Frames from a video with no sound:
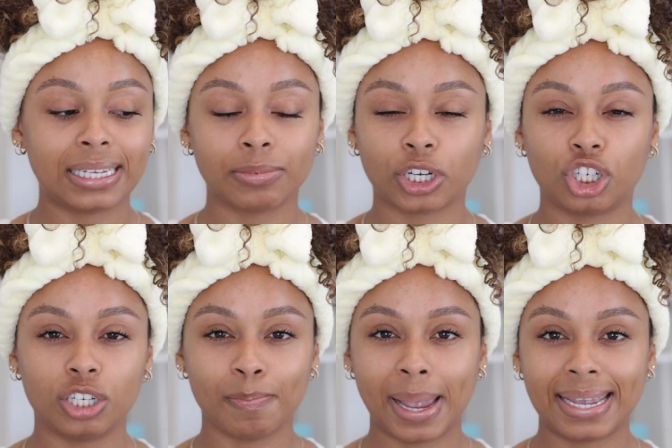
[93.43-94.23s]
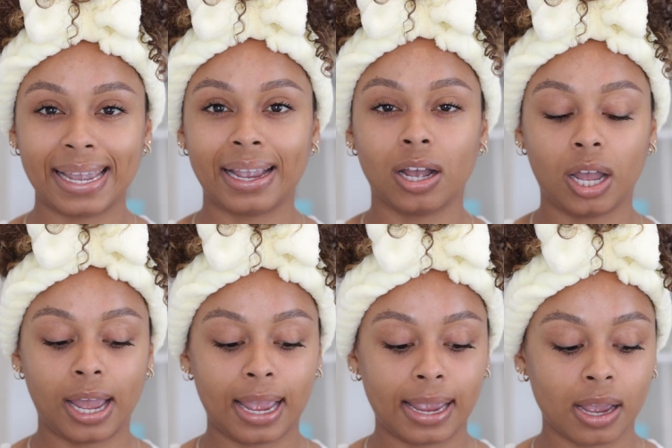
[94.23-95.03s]
It seems like she's making
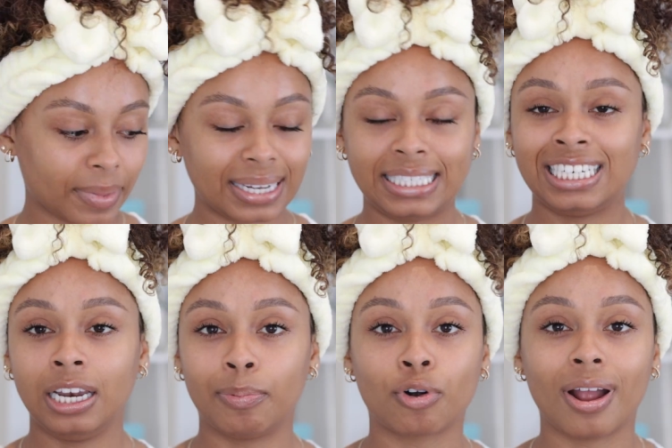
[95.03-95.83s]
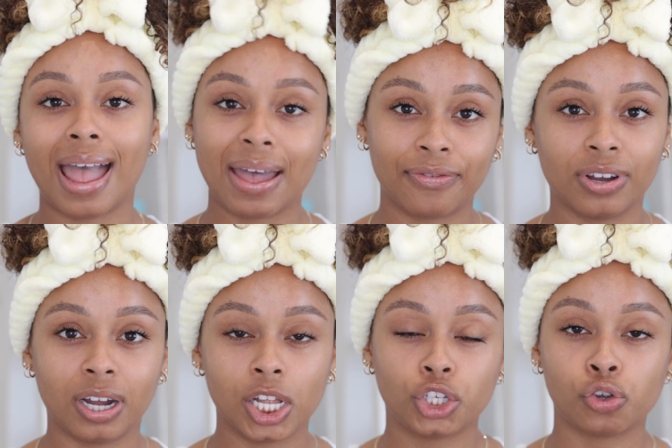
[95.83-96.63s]
a deliberate
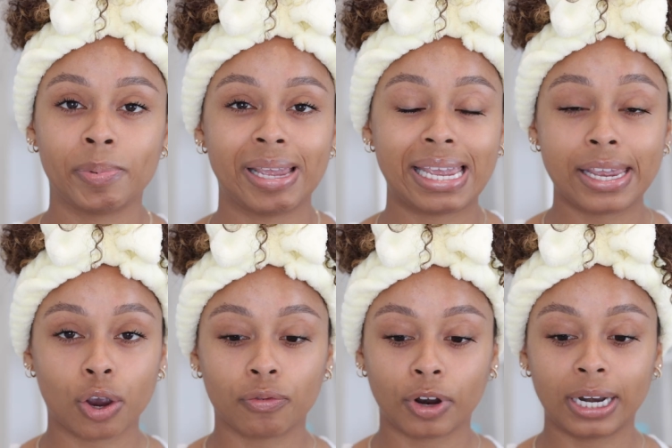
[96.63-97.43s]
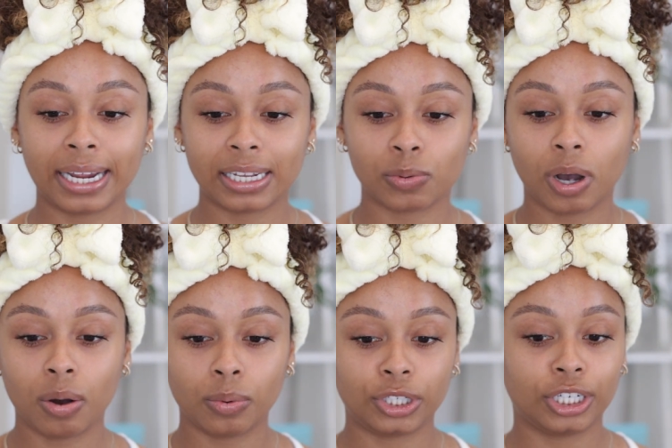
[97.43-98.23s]
effort to be eco-friendly as
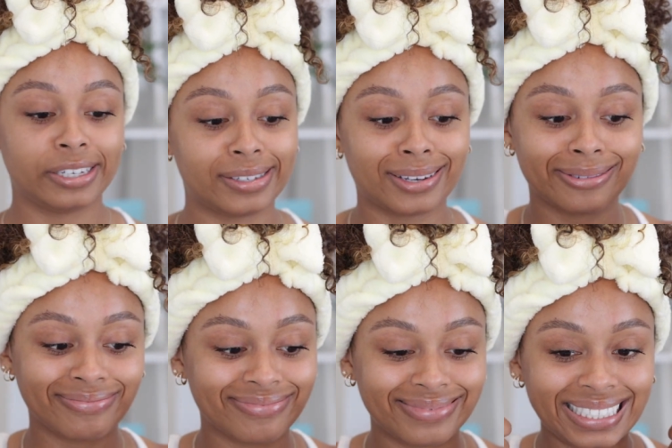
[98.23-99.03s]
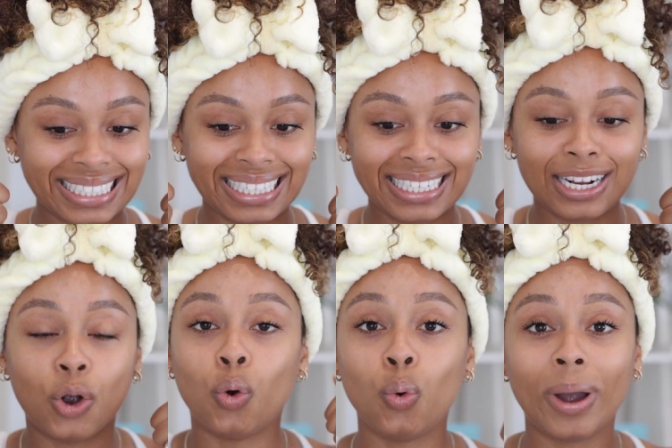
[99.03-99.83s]
well, which is
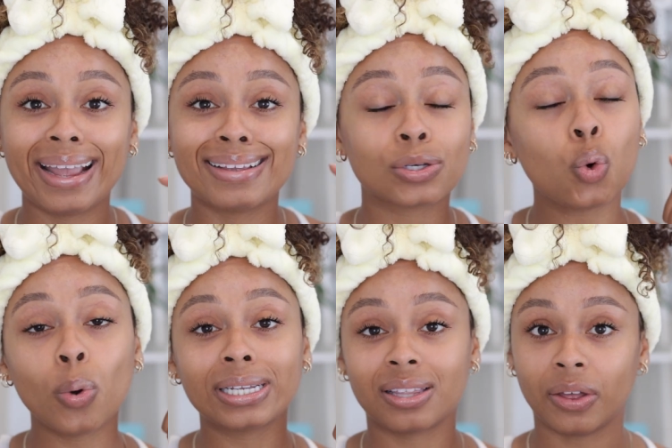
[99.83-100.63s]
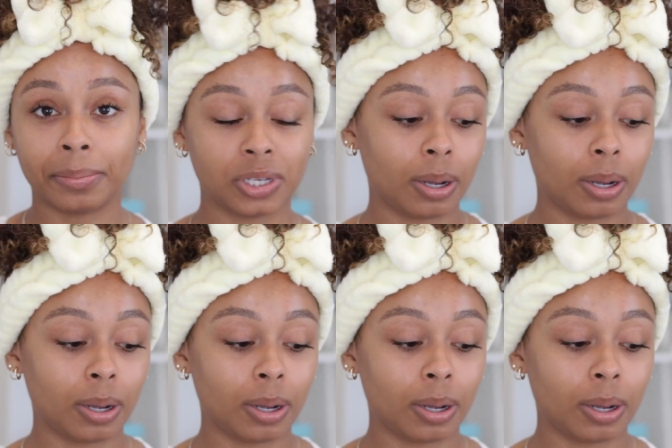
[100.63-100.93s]
always, always a thumbs